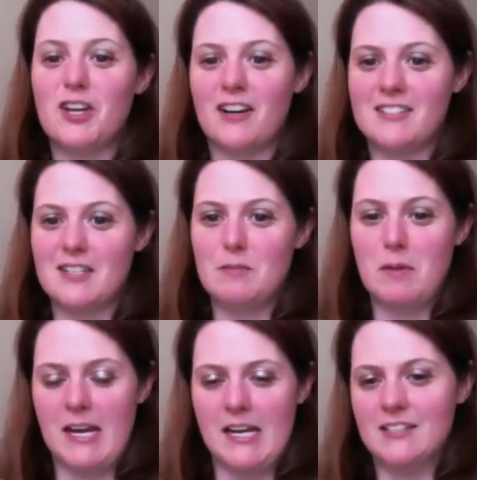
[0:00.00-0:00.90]
dachshund
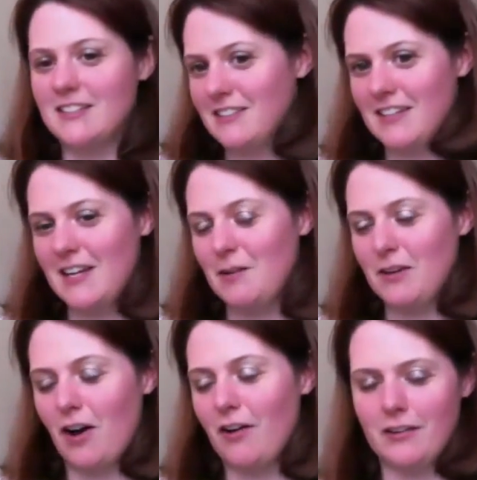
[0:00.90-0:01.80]
Penny. He
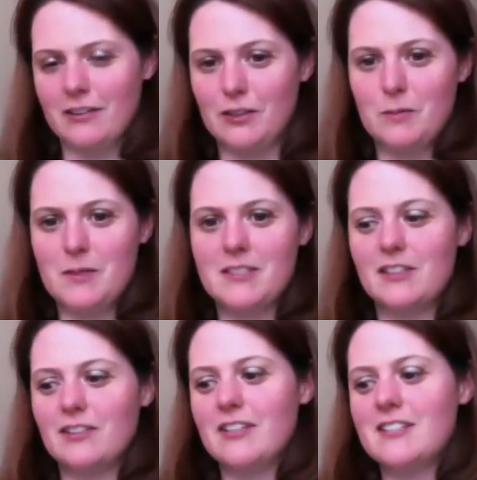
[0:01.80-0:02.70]
would call her Little Miss
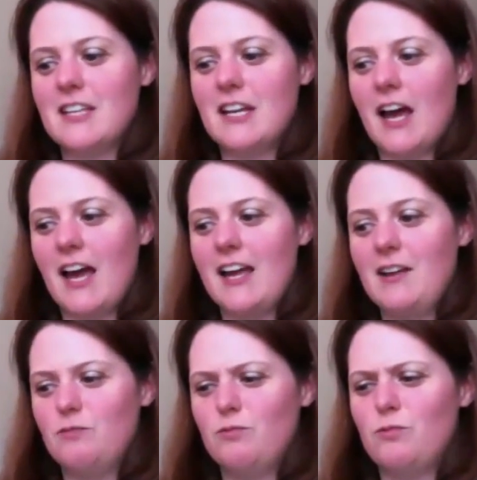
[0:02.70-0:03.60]
Littleness, and
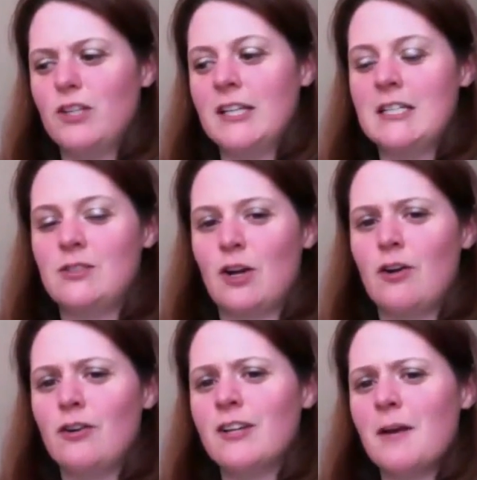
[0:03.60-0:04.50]
I really
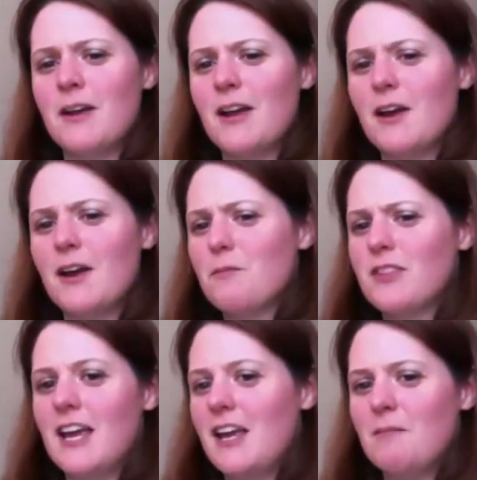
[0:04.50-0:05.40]
struggled coming up with
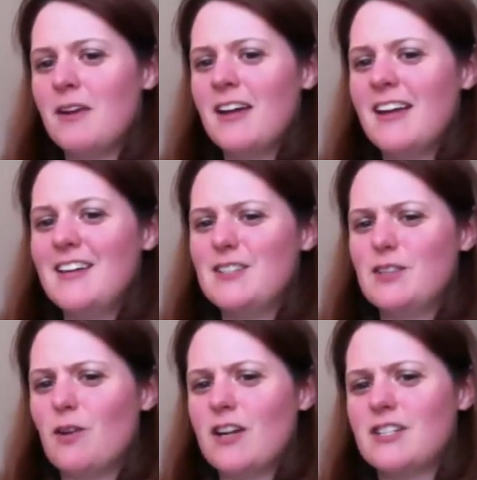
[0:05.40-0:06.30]
the name,
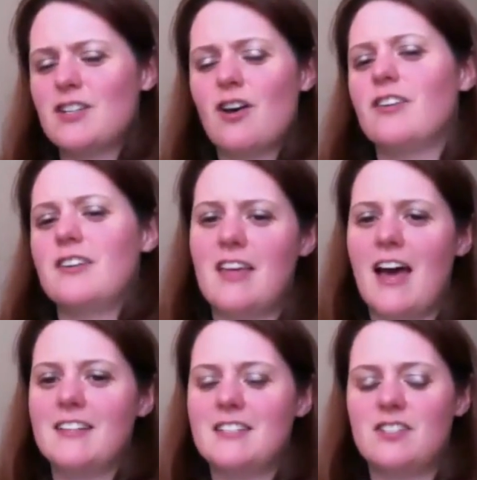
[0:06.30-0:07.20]
so I just called it
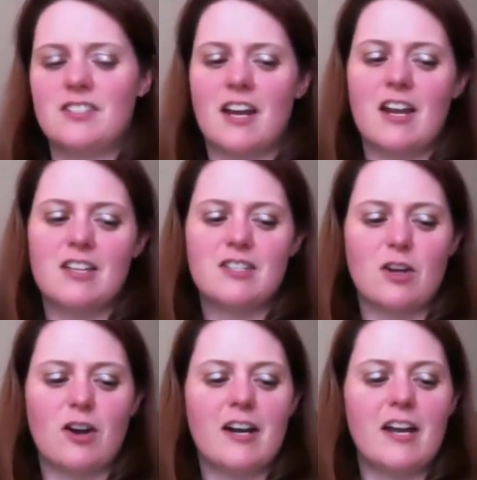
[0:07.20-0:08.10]
that to just kind of
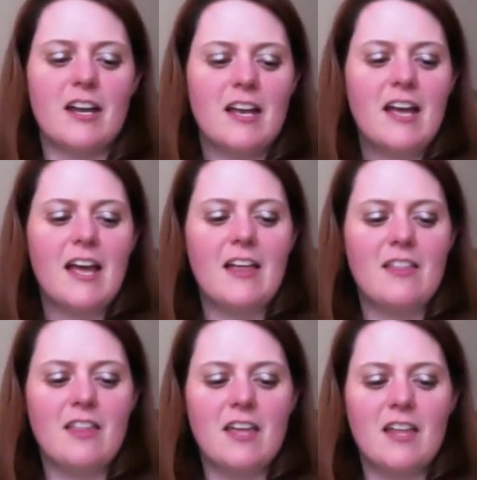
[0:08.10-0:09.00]
start it.
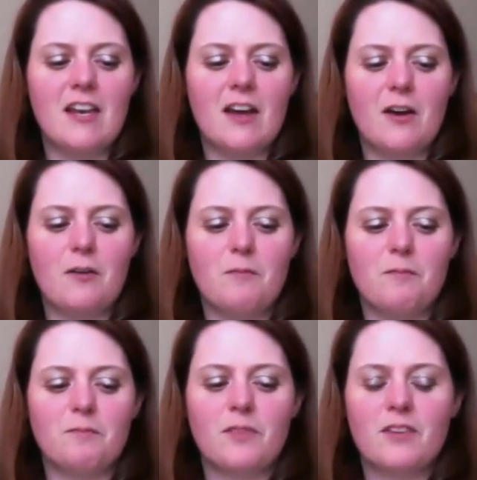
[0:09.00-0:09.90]
And then